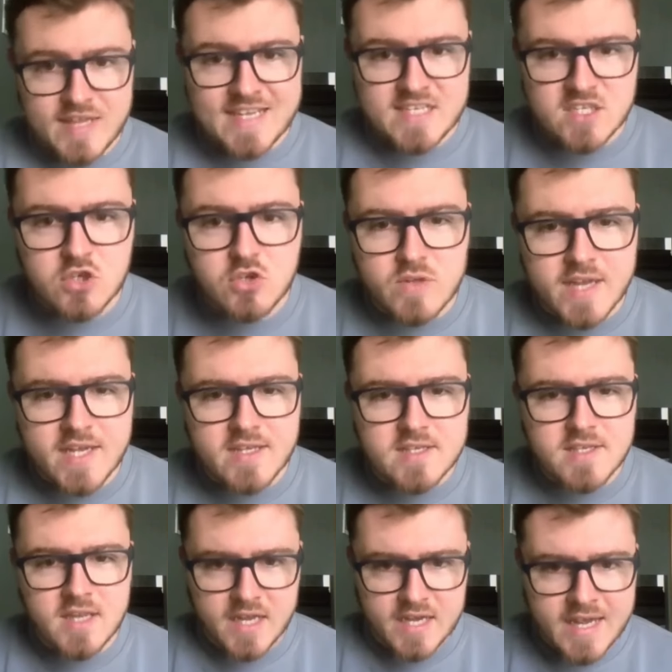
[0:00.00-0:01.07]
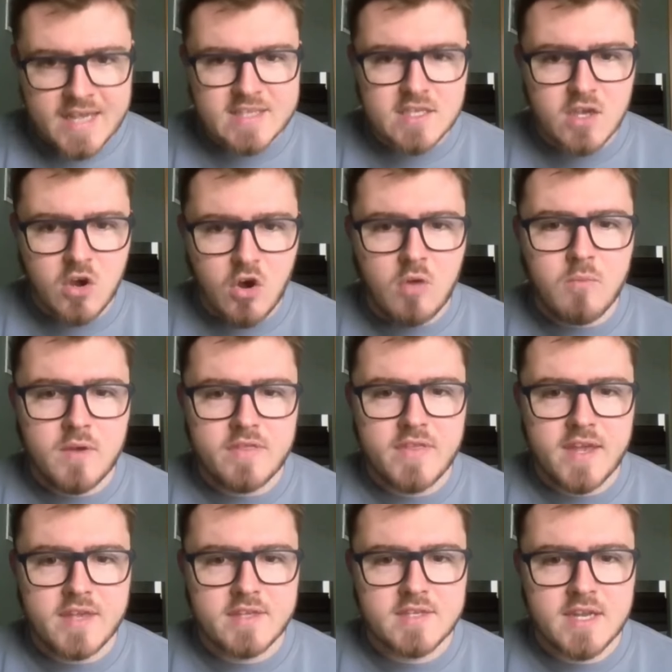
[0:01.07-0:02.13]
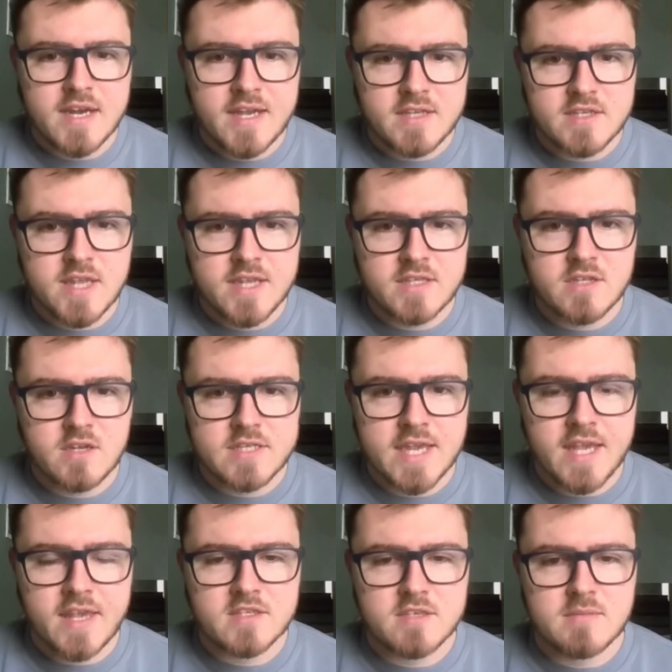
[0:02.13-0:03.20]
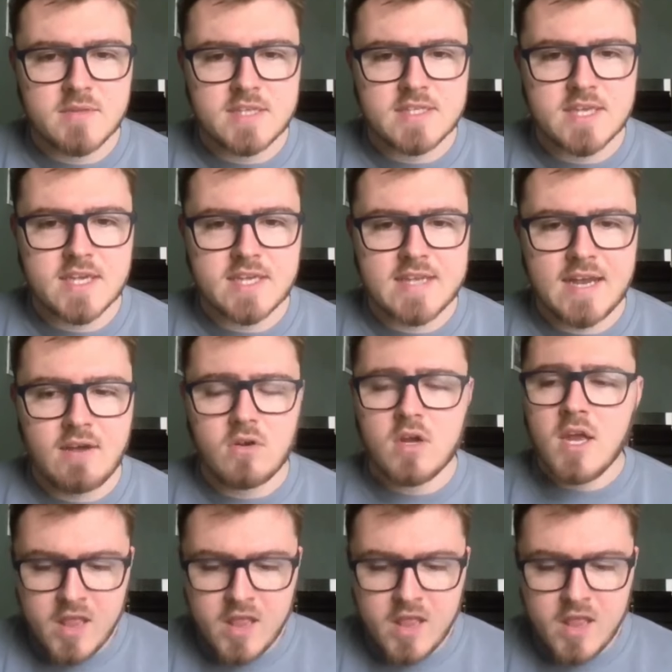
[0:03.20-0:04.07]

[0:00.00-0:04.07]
let's do this like let's go on with this and let's let's start taking some of these things out